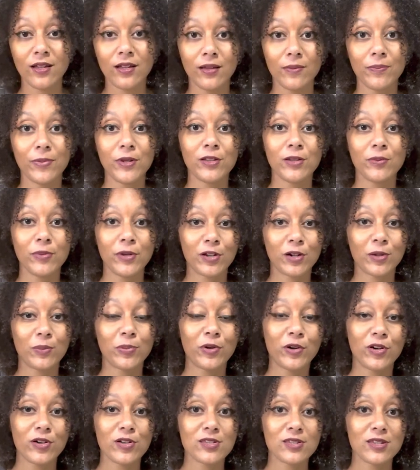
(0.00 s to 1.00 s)
be the bigger
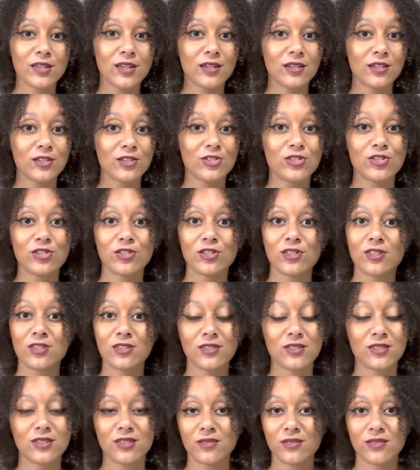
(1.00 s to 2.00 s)
person and
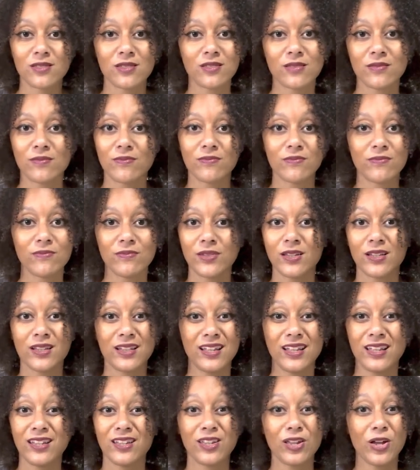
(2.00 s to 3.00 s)
just be
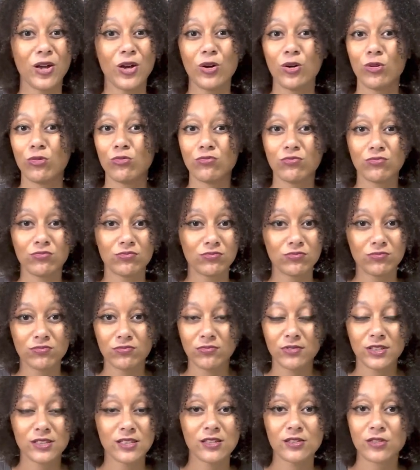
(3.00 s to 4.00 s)
like, yo,
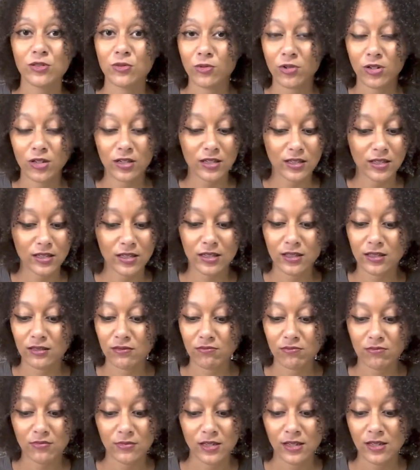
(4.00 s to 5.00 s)
this isn't
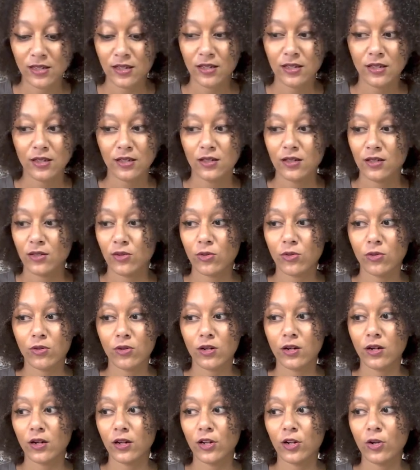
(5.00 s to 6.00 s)
working.
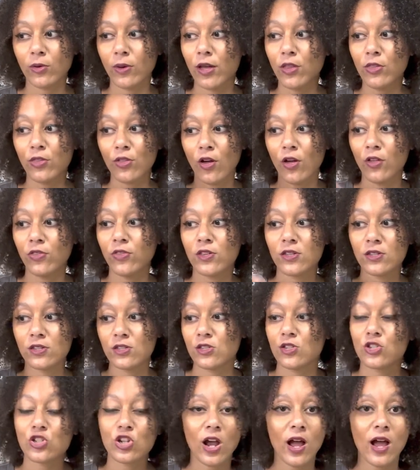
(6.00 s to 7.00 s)
Or, you know, I thought this
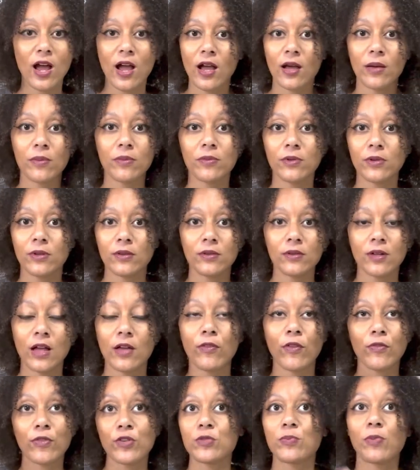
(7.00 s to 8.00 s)

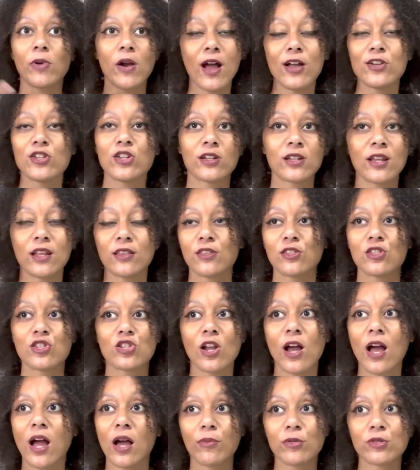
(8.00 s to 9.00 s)
project at this
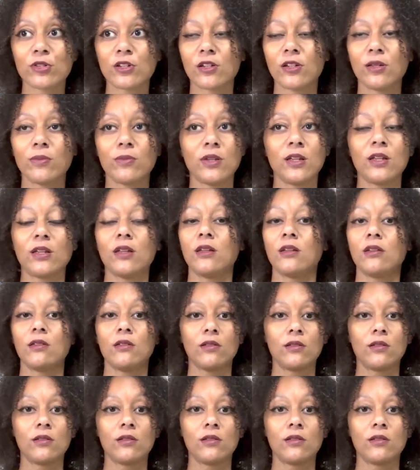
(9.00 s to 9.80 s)
job was going to be,